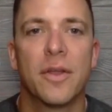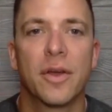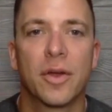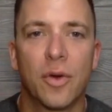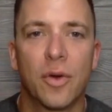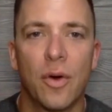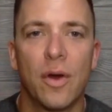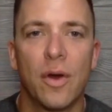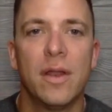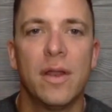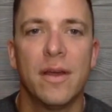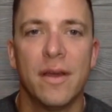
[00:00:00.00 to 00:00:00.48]
they're
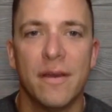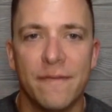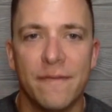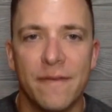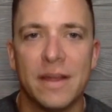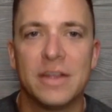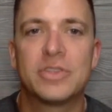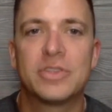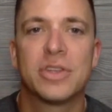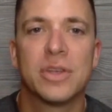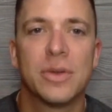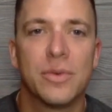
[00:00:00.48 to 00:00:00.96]
going to
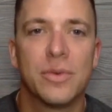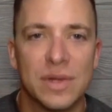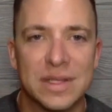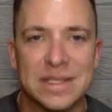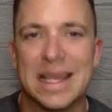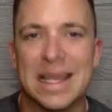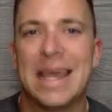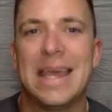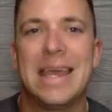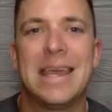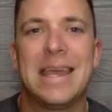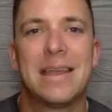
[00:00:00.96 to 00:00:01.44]
eventually
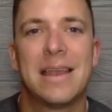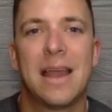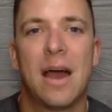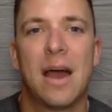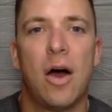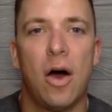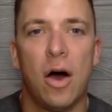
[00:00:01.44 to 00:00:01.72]
retain